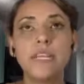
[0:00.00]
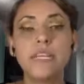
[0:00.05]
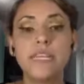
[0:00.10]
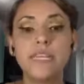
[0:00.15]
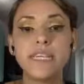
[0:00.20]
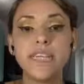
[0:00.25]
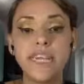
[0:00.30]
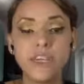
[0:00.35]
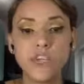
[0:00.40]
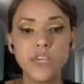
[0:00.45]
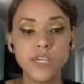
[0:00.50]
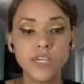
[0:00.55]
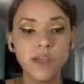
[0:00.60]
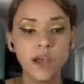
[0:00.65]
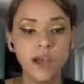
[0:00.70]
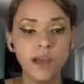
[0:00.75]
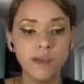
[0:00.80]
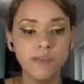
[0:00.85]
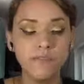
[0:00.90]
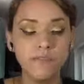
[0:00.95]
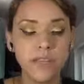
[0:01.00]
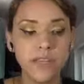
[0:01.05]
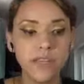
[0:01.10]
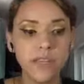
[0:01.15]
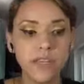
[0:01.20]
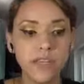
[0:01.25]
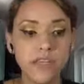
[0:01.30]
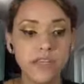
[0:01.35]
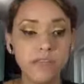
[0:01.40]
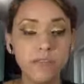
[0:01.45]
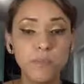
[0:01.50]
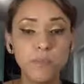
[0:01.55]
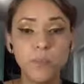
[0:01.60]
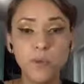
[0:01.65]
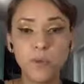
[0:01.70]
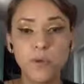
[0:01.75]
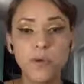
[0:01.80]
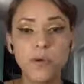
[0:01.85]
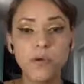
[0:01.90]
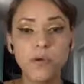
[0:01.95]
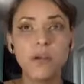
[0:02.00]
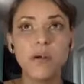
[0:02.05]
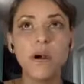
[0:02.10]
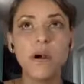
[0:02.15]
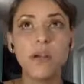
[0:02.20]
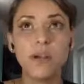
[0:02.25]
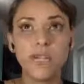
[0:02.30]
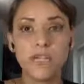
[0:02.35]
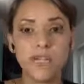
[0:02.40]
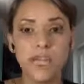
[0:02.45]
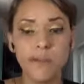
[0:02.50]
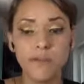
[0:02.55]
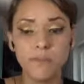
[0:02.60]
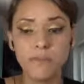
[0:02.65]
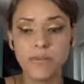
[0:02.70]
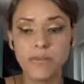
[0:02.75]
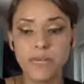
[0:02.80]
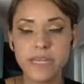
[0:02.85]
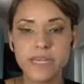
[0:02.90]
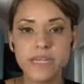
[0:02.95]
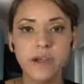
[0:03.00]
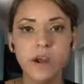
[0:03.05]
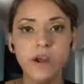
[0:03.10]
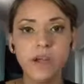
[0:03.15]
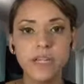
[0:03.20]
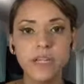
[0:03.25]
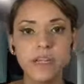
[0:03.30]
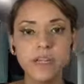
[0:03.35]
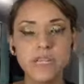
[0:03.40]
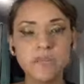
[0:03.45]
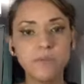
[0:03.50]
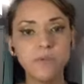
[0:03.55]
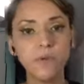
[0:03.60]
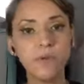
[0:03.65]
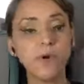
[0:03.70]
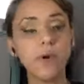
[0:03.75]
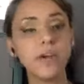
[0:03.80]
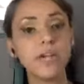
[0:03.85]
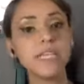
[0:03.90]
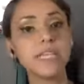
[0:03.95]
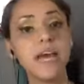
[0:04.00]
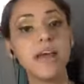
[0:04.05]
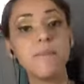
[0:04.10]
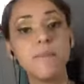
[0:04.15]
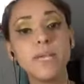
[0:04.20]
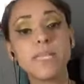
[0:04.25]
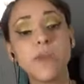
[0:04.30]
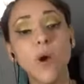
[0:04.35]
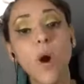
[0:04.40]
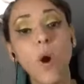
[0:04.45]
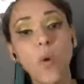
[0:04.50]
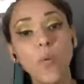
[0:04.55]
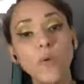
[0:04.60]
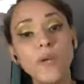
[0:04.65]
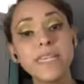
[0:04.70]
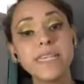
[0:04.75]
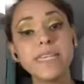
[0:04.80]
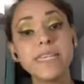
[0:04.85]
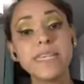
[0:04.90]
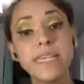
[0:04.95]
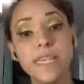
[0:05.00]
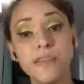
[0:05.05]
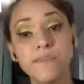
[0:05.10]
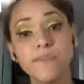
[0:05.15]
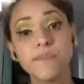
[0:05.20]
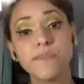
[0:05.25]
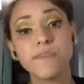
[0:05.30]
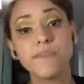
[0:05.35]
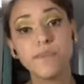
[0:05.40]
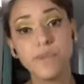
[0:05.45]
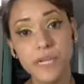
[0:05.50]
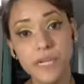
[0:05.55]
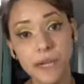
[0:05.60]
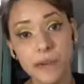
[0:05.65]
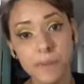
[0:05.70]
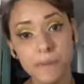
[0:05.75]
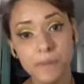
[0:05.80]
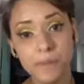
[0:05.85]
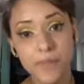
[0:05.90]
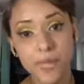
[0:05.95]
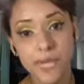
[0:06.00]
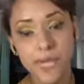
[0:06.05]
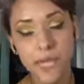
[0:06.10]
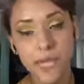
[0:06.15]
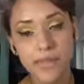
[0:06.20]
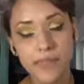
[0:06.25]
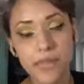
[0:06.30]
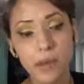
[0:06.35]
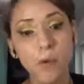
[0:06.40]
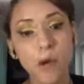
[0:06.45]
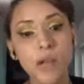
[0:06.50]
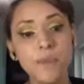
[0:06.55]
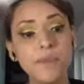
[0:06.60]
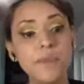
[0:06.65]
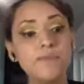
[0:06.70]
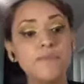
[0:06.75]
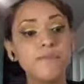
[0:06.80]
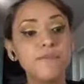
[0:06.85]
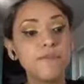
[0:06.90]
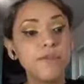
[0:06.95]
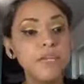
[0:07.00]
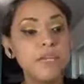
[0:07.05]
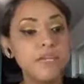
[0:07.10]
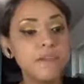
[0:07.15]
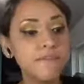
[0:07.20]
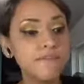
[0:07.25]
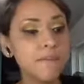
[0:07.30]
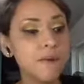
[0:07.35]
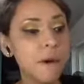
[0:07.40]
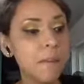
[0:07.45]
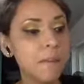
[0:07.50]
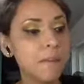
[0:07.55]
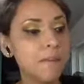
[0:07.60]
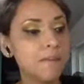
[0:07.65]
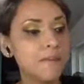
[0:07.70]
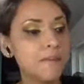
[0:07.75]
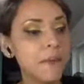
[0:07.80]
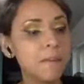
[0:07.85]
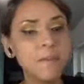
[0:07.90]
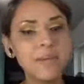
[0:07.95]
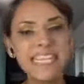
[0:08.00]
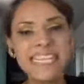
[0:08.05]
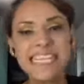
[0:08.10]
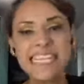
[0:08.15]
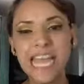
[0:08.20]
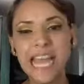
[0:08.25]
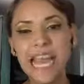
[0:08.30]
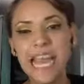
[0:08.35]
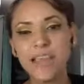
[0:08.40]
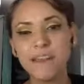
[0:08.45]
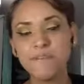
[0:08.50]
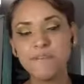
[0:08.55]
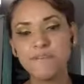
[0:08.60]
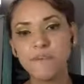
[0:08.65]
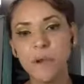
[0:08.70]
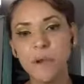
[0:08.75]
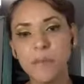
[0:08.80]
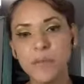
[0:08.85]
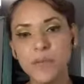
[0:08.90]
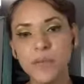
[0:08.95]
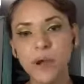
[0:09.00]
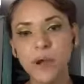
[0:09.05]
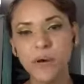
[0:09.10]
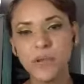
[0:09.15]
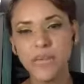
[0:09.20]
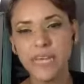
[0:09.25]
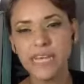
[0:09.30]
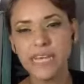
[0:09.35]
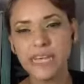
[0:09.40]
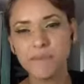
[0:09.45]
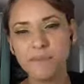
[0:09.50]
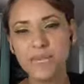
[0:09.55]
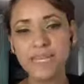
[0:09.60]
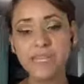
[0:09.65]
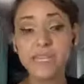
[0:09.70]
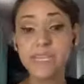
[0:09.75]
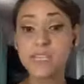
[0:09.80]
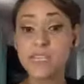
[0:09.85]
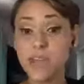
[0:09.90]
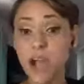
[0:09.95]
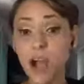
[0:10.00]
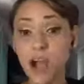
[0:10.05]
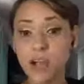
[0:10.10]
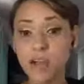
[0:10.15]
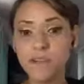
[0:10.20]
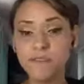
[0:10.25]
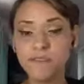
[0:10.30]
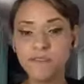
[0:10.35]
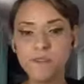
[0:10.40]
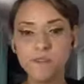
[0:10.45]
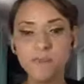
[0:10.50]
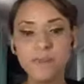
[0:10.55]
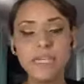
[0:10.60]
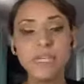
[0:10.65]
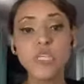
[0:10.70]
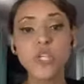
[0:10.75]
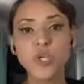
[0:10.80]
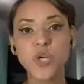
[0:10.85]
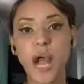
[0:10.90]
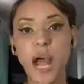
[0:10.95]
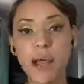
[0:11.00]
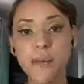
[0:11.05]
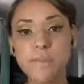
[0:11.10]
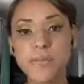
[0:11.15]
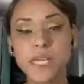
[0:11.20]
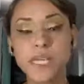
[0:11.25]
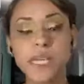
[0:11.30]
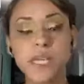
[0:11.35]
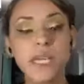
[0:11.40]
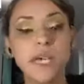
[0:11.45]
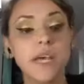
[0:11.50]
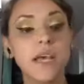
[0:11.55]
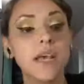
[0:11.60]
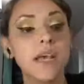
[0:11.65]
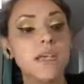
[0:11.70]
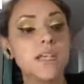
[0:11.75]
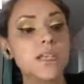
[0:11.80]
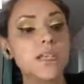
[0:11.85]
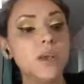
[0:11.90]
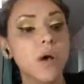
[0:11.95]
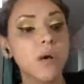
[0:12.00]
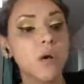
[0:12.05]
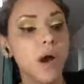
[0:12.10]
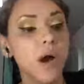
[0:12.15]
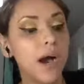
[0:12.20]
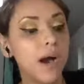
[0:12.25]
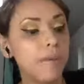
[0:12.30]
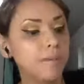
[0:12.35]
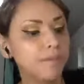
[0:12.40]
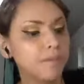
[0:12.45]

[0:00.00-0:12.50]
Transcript: indication of an explorer archetype, because the explorer archetype is always seeking for freedom. They want to be free from the mundane, from, you know, like being stuck, from being trapped. So